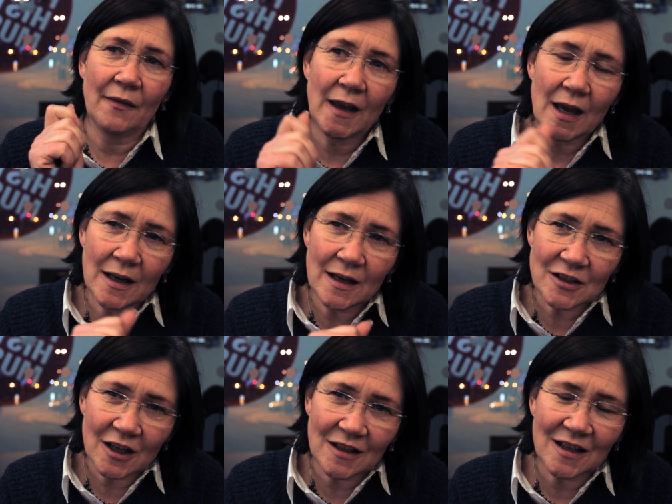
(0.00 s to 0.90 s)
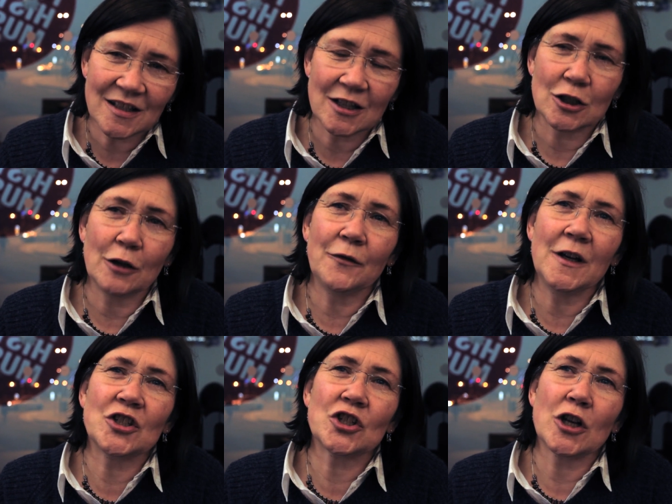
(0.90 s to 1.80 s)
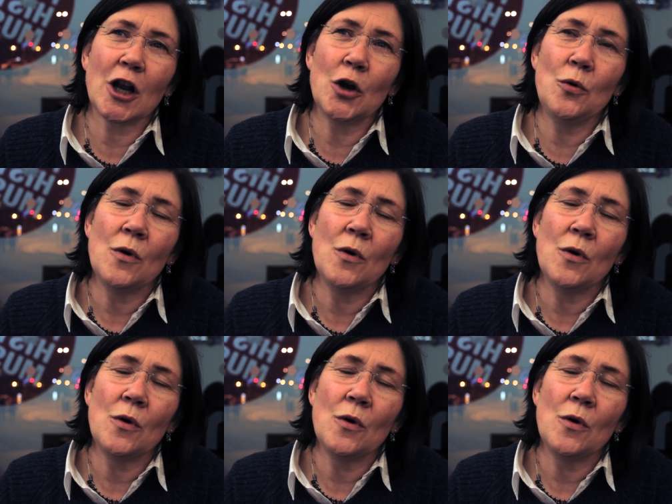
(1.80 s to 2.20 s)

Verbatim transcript: and, they, and it's, it's this lovely slow